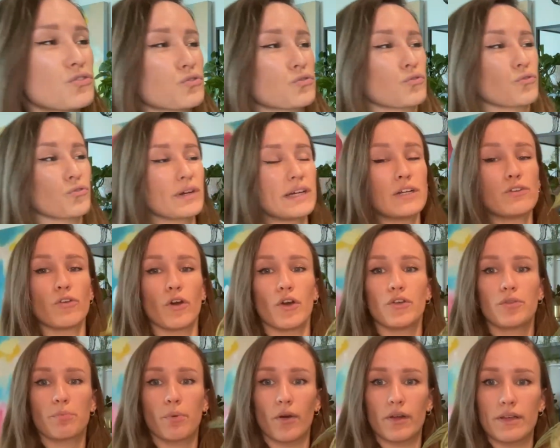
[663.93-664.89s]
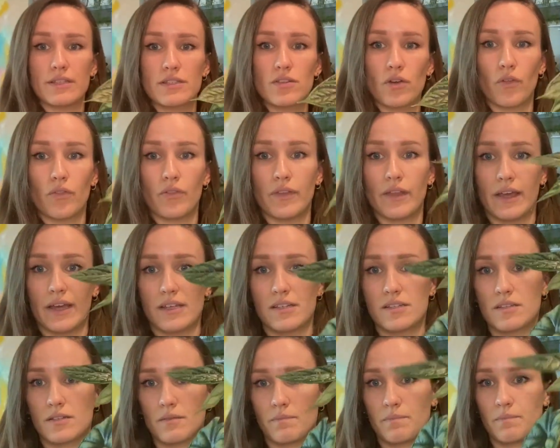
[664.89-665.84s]
3 growth points on
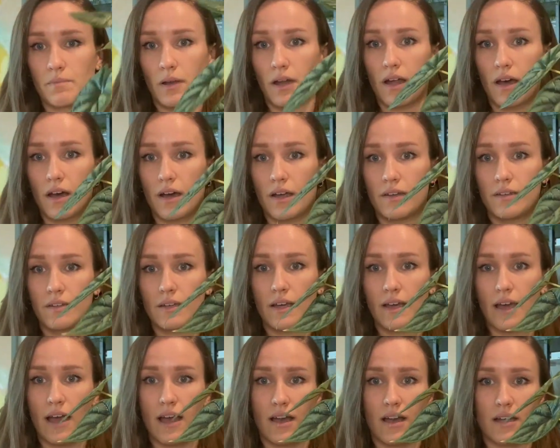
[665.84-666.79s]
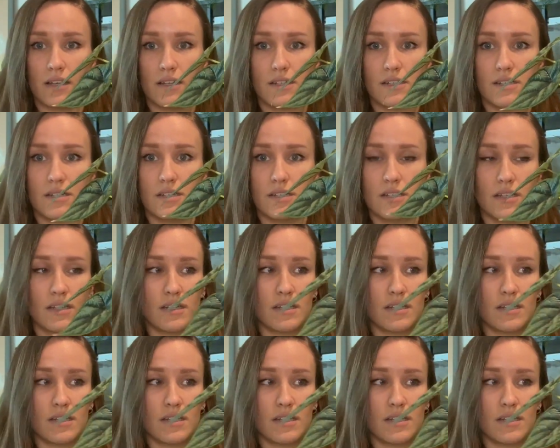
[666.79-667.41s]
this plant, and